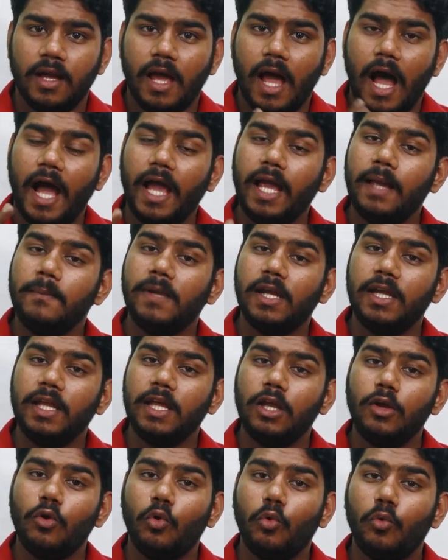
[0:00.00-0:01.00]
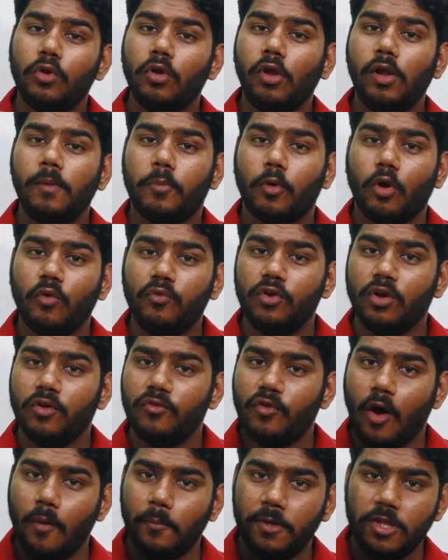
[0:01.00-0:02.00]
I am getting an overall profit of
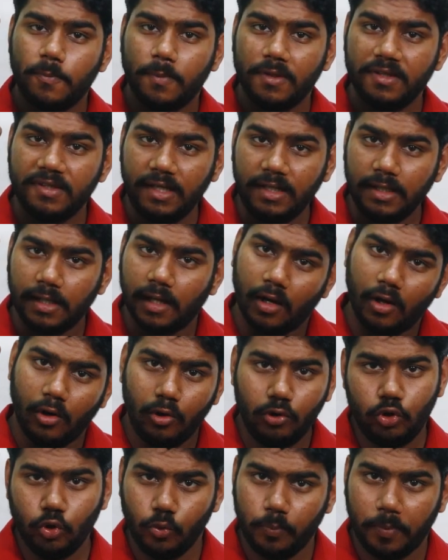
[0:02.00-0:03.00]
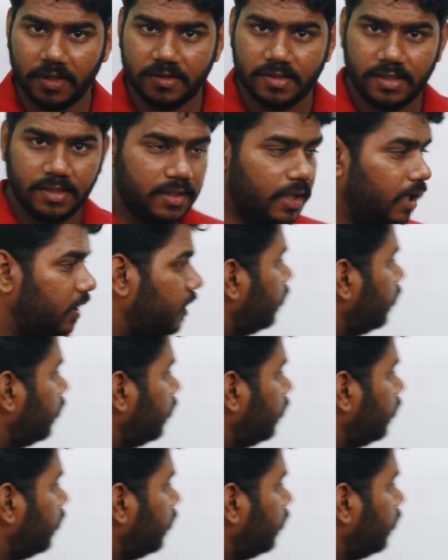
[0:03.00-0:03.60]
how much percent? 2%. That